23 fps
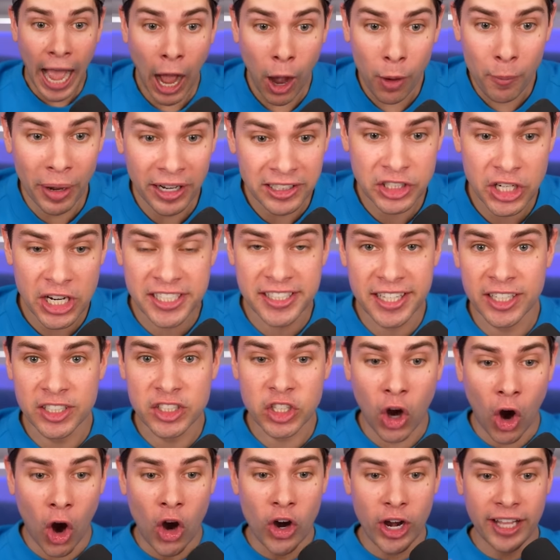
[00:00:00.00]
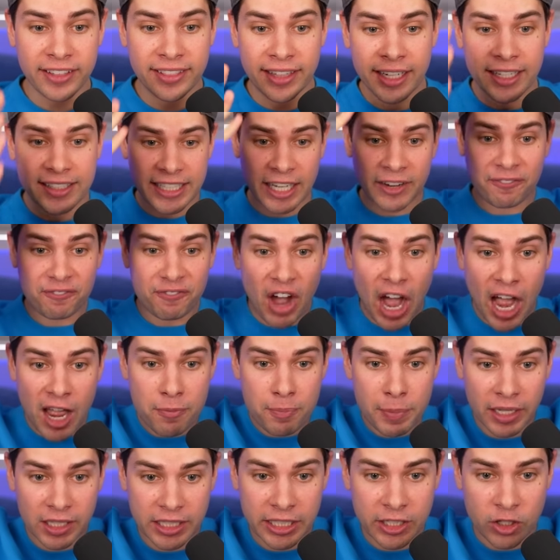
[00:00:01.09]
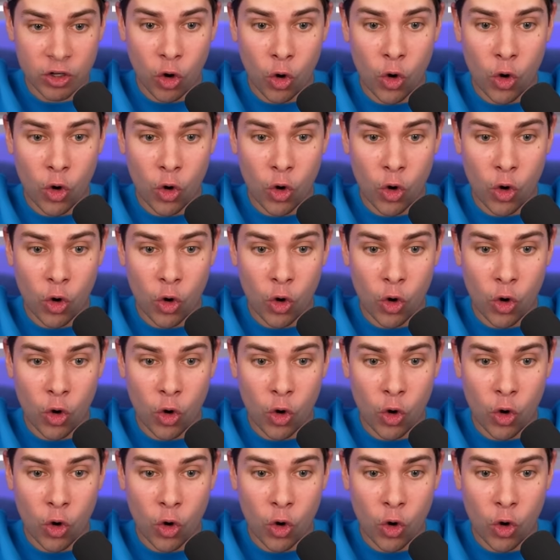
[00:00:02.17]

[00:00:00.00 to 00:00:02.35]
How much is this card? I think it's like 5 million